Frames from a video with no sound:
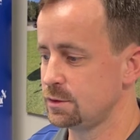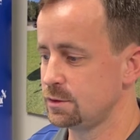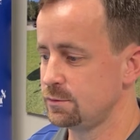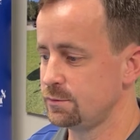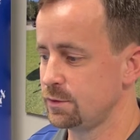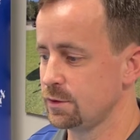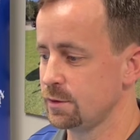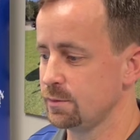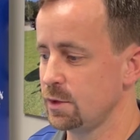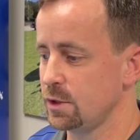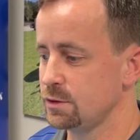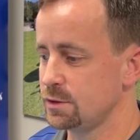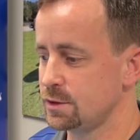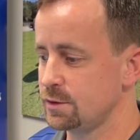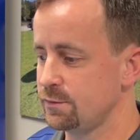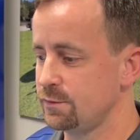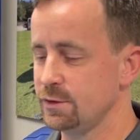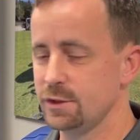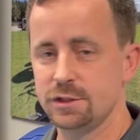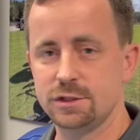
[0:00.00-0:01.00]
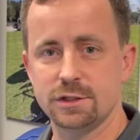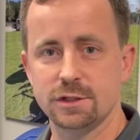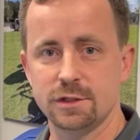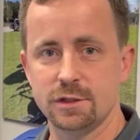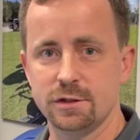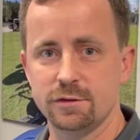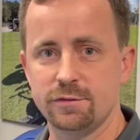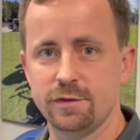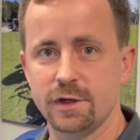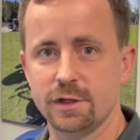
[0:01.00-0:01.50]
for the most efficient
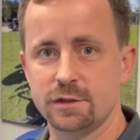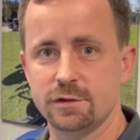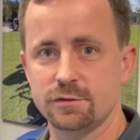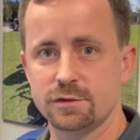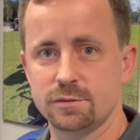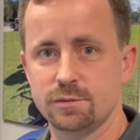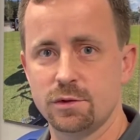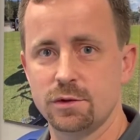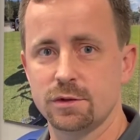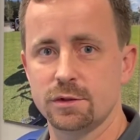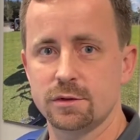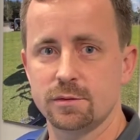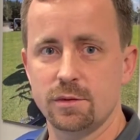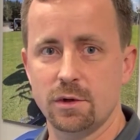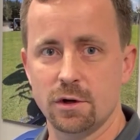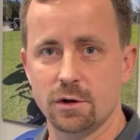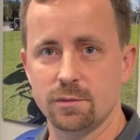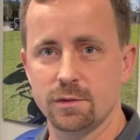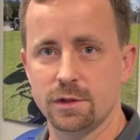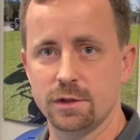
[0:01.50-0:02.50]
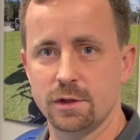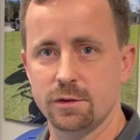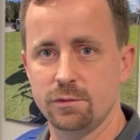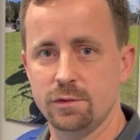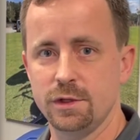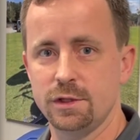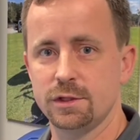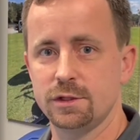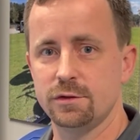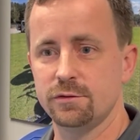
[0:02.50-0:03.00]
and effective support department that
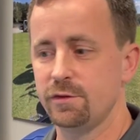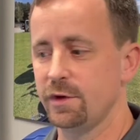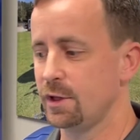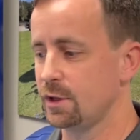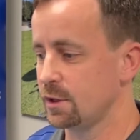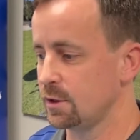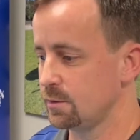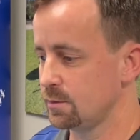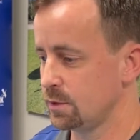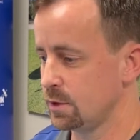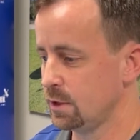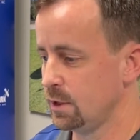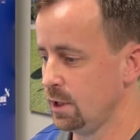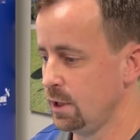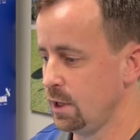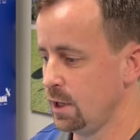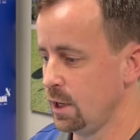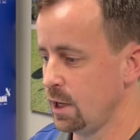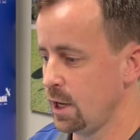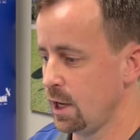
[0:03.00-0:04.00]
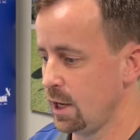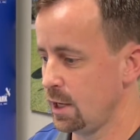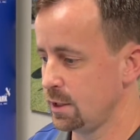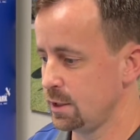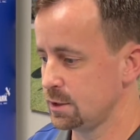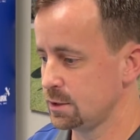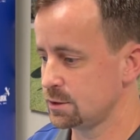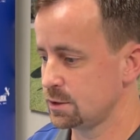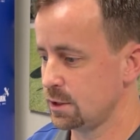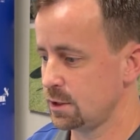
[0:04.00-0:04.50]
we could develop. And
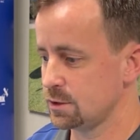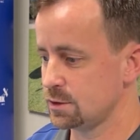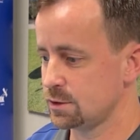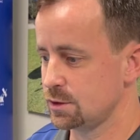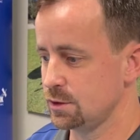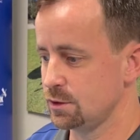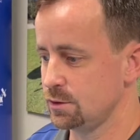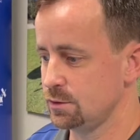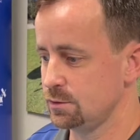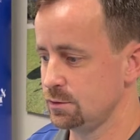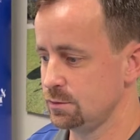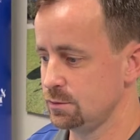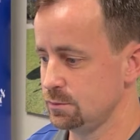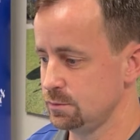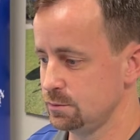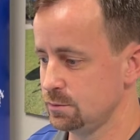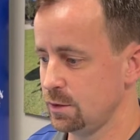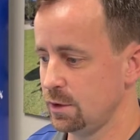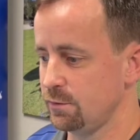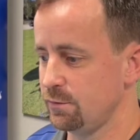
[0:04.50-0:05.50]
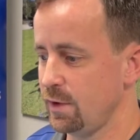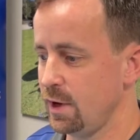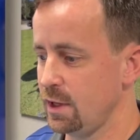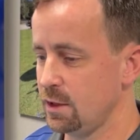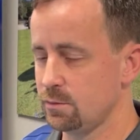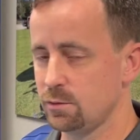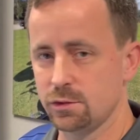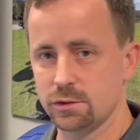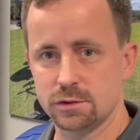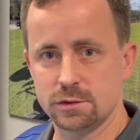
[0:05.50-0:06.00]
it's also
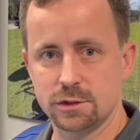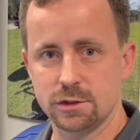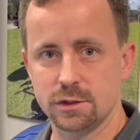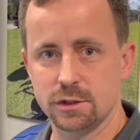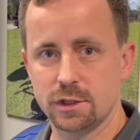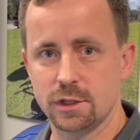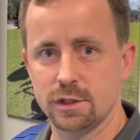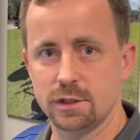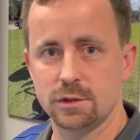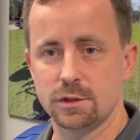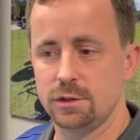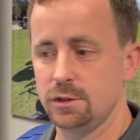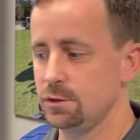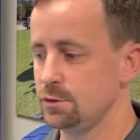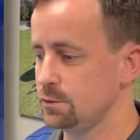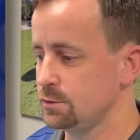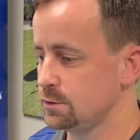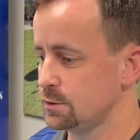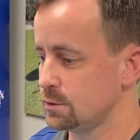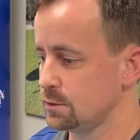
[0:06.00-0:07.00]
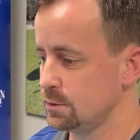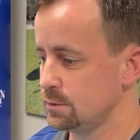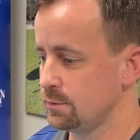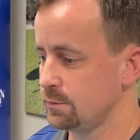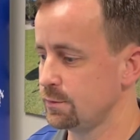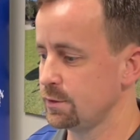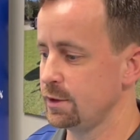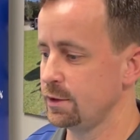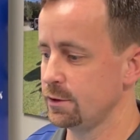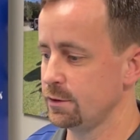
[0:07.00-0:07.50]
available to the customer to use
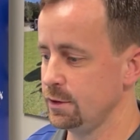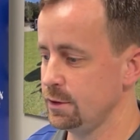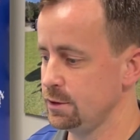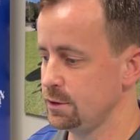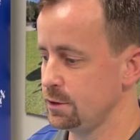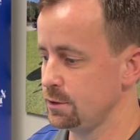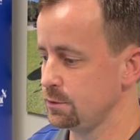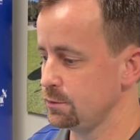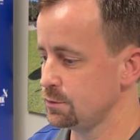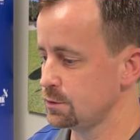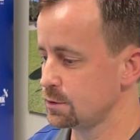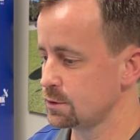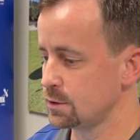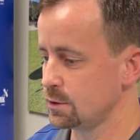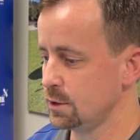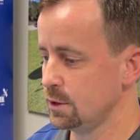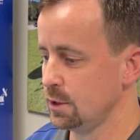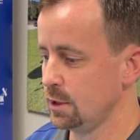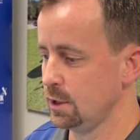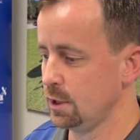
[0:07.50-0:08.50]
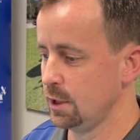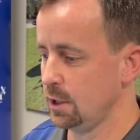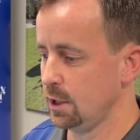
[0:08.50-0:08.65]
for their end use.